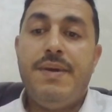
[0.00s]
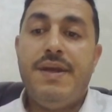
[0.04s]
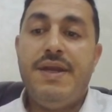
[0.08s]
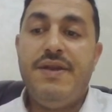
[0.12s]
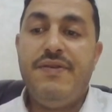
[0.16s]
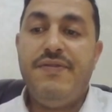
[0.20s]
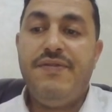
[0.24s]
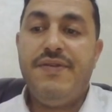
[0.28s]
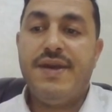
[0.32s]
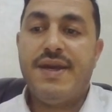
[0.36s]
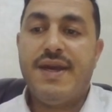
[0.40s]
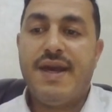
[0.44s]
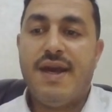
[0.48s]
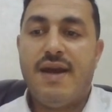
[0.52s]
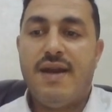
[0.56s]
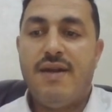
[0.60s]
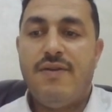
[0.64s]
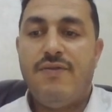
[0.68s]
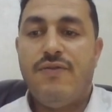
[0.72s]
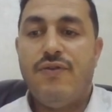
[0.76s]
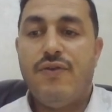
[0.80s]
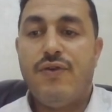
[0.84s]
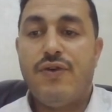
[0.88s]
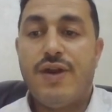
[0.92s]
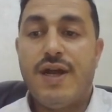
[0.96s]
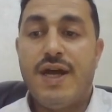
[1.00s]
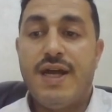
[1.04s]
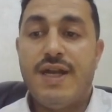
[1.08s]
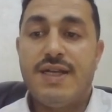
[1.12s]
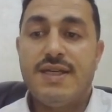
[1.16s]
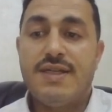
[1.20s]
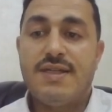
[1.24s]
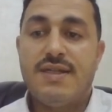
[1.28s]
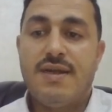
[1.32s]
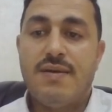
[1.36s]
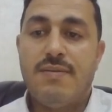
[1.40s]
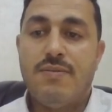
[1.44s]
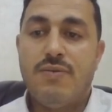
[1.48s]
beneficial for
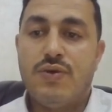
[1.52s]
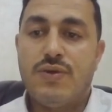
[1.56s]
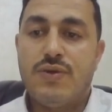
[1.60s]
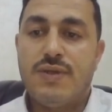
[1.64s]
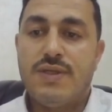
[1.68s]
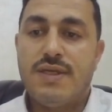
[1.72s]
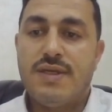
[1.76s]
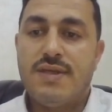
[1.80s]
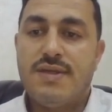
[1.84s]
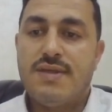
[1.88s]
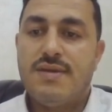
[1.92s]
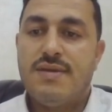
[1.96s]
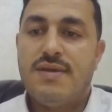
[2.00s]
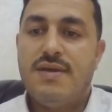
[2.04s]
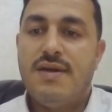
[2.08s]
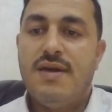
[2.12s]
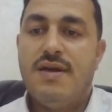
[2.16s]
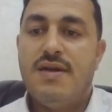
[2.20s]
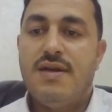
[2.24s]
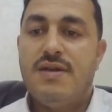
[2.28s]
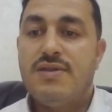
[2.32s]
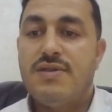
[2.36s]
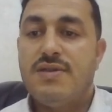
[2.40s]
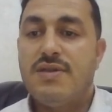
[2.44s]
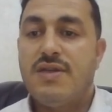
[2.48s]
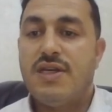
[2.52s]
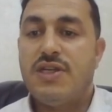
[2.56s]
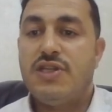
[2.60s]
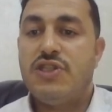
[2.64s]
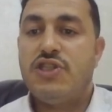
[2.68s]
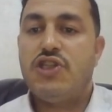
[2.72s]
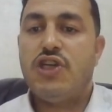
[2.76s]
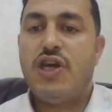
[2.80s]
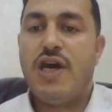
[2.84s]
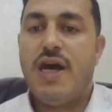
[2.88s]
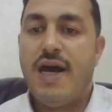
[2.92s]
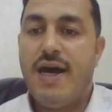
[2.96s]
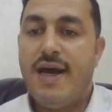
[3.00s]
anastomosis,
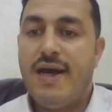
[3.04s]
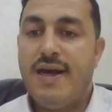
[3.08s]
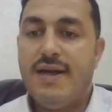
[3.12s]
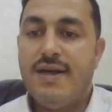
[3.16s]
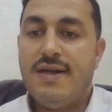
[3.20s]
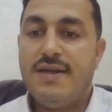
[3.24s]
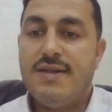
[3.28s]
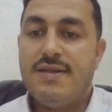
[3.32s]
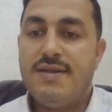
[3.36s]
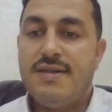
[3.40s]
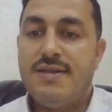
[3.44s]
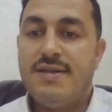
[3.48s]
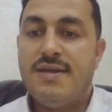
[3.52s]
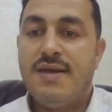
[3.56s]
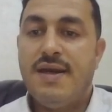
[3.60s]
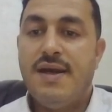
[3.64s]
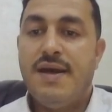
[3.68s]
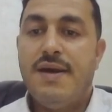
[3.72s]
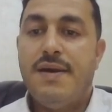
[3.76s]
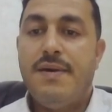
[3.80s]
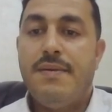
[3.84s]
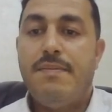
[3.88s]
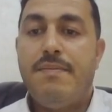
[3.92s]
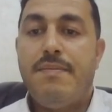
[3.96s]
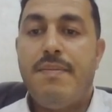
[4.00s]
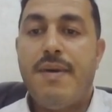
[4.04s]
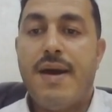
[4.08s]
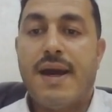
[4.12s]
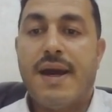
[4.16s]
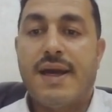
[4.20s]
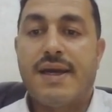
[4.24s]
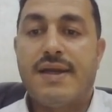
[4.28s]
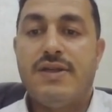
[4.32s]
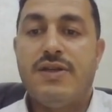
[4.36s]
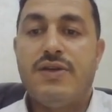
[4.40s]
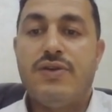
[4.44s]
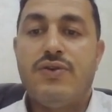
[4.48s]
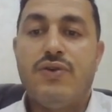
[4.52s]
such as
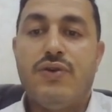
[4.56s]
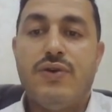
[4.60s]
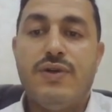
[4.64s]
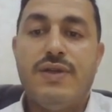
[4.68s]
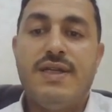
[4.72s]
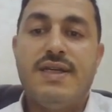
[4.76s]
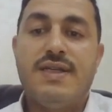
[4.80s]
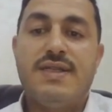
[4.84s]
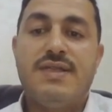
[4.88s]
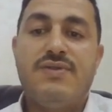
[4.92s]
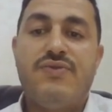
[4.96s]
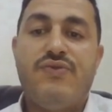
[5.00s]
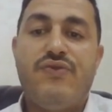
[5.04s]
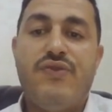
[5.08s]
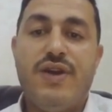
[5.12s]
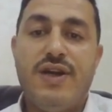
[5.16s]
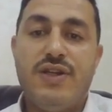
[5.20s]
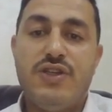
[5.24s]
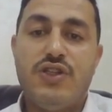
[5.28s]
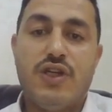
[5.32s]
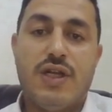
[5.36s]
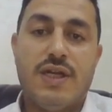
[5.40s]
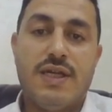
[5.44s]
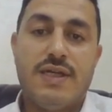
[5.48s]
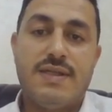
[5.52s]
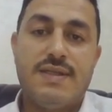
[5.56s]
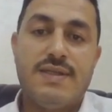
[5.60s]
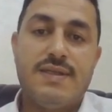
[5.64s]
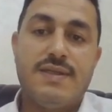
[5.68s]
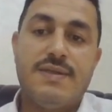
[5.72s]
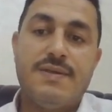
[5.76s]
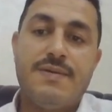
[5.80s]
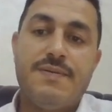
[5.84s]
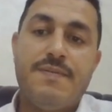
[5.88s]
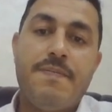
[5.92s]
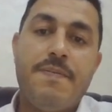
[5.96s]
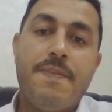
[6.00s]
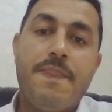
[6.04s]
Bacteroides
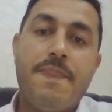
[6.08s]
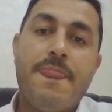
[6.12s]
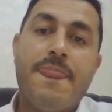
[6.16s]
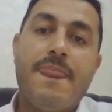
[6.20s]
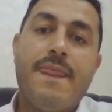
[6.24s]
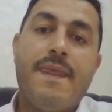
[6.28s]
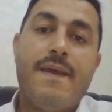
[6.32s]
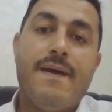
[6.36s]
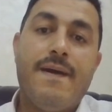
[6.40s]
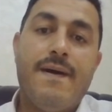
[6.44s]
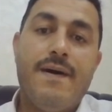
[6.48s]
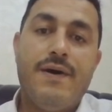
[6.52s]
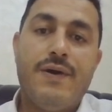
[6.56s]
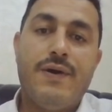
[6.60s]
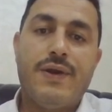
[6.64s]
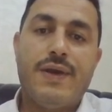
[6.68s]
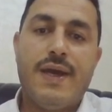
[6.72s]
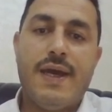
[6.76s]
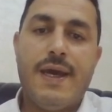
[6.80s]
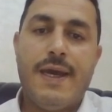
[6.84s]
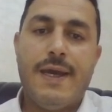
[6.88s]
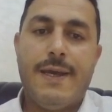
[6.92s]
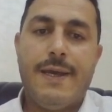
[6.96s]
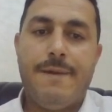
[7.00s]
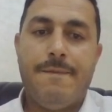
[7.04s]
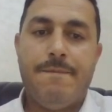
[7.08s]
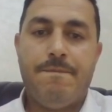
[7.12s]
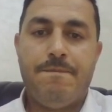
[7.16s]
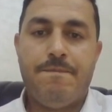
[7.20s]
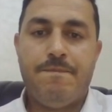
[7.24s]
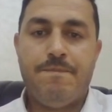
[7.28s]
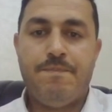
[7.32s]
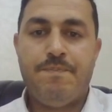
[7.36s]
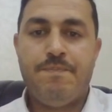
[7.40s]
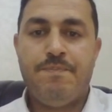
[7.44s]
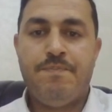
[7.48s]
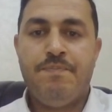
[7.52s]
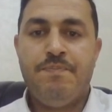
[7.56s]
fragilis. Okay,
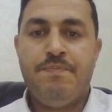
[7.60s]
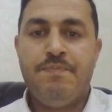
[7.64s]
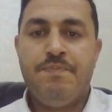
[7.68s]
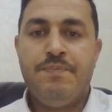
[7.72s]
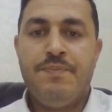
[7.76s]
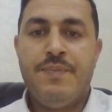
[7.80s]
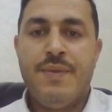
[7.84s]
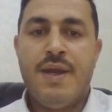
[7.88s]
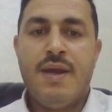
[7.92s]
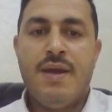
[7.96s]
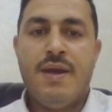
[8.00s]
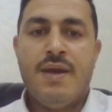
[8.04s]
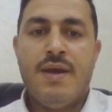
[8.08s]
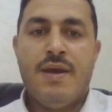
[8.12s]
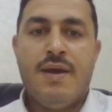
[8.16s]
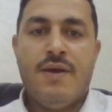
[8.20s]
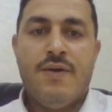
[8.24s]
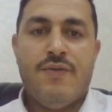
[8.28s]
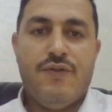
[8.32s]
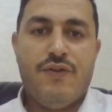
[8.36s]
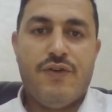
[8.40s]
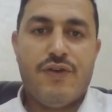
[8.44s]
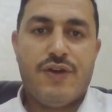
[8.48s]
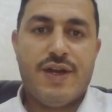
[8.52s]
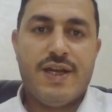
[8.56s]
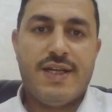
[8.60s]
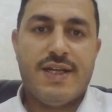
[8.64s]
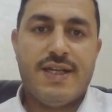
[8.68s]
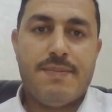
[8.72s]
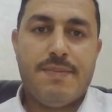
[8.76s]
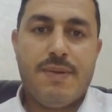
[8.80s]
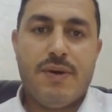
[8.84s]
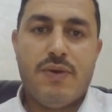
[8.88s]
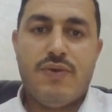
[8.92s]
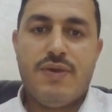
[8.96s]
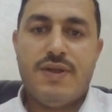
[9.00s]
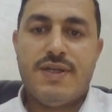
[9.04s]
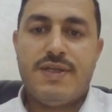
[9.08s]
forget
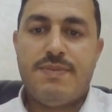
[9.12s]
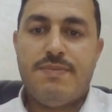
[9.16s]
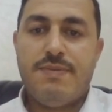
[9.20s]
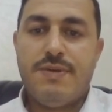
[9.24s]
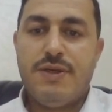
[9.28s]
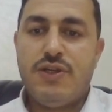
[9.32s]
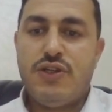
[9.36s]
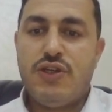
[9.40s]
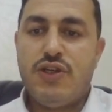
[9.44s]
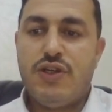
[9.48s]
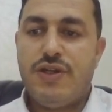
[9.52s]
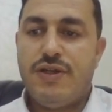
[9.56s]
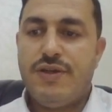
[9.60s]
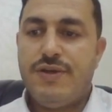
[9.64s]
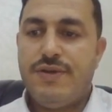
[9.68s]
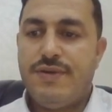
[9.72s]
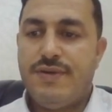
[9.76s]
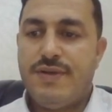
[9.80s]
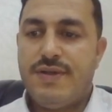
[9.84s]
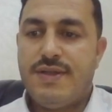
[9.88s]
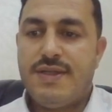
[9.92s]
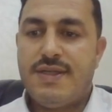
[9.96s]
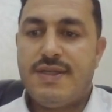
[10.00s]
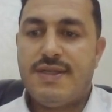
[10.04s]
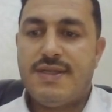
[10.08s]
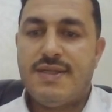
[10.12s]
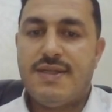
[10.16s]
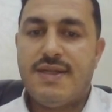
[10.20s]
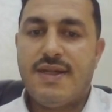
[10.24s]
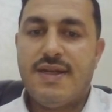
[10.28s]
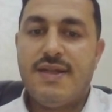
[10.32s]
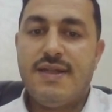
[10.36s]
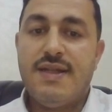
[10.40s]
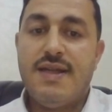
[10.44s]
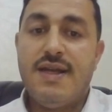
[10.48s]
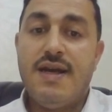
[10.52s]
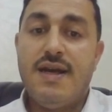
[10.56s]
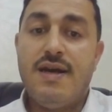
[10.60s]
about this picture. This is
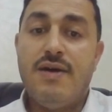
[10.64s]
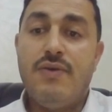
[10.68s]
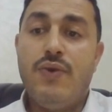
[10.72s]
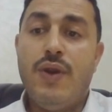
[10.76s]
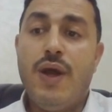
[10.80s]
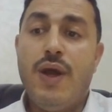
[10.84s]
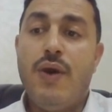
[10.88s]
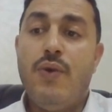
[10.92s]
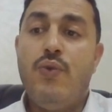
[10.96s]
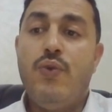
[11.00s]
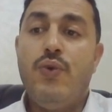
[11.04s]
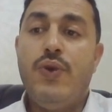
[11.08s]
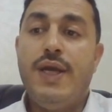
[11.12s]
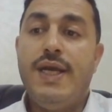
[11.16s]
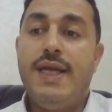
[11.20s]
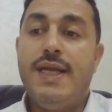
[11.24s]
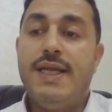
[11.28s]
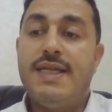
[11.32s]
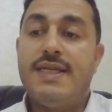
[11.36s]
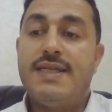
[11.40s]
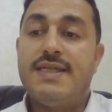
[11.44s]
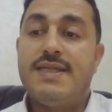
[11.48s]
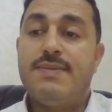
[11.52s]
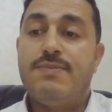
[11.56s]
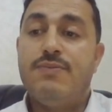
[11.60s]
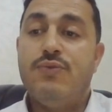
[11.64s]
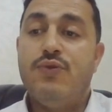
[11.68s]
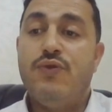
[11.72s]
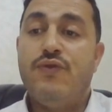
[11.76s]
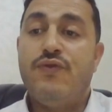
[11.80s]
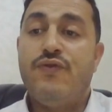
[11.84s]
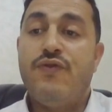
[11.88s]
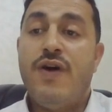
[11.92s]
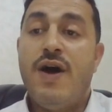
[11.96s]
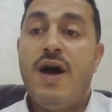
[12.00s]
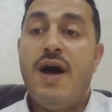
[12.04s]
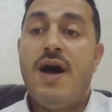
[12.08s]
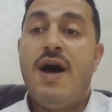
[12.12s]
not now. Let's
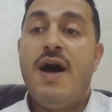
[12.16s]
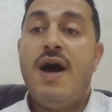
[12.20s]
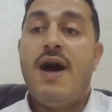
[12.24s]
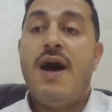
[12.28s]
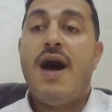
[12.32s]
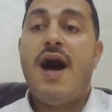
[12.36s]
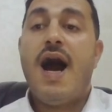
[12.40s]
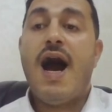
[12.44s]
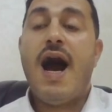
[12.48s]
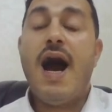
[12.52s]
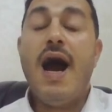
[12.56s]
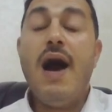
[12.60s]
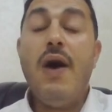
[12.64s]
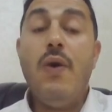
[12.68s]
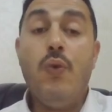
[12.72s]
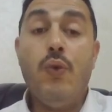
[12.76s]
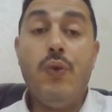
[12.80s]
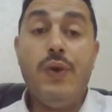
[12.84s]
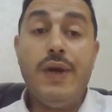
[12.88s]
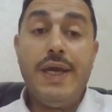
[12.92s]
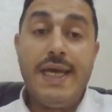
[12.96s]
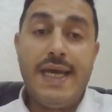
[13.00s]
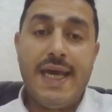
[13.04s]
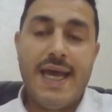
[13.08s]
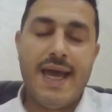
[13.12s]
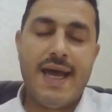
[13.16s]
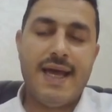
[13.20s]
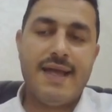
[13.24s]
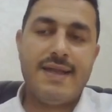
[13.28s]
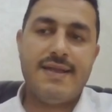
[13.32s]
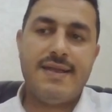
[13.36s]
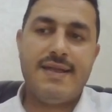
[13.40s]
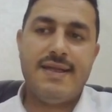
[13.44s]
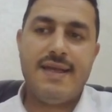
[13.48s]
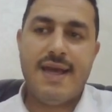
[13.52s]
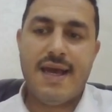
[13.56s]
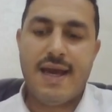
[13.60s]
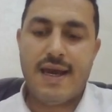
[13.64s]
move how we
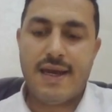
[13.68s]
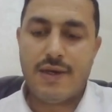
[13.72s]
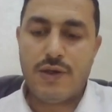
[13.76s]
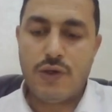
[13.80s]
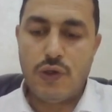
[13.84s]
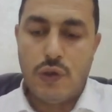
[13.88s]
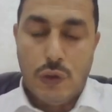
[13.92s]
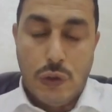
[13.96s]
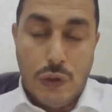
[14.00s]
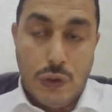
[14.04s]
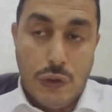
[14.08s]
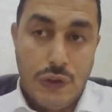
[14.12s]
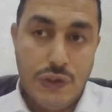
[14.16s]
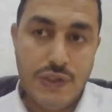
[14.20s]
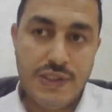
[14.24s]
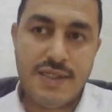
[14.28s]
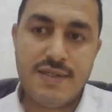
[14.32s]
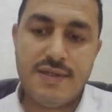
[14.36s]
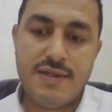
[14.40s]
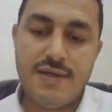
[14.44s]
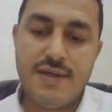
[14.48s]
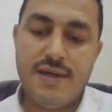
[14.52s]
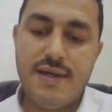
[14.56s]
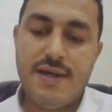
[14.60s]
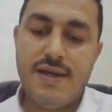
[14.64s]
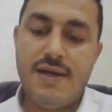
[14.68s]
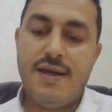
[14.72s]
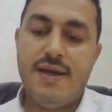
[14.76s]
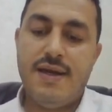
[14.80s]
can diagnose